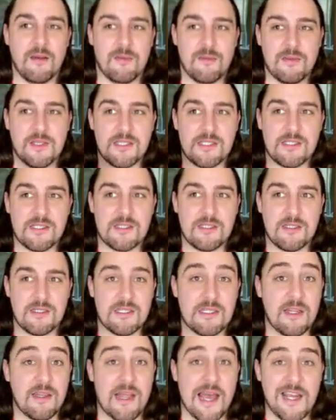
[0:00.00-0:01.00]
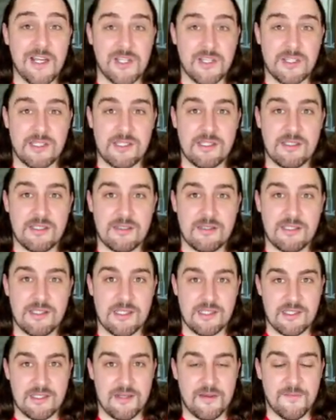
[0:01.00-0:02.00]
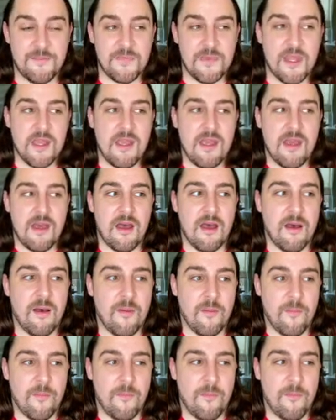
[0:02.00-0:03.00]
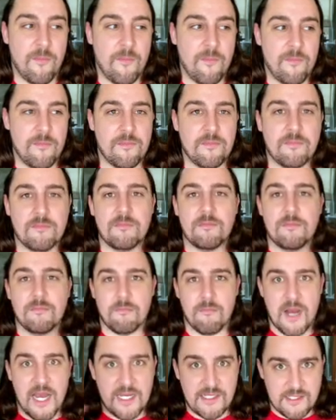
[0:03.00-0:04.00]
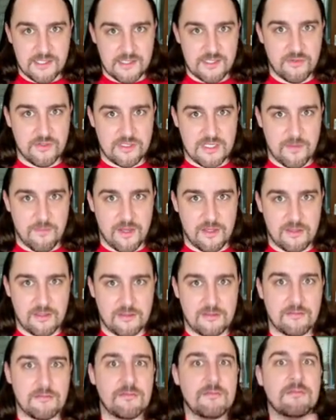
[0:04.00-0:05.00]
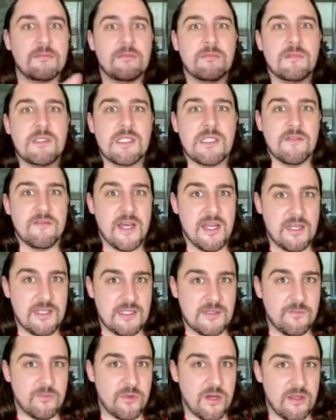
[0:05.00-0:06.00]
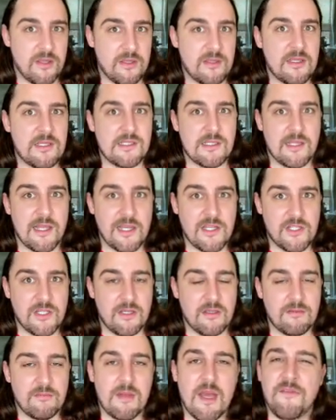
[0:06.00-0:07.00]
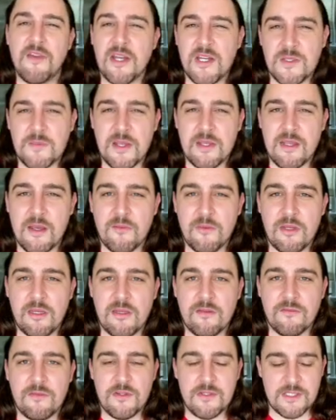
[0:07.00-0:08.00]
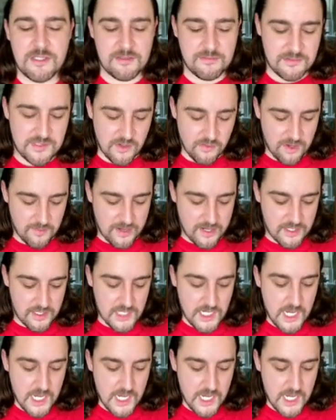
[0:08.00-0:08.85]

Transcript: This is Elijah's sister. My sister is their mother. Savannah's brother is Elijah. Have I just made that really confusing? Don't worry about it.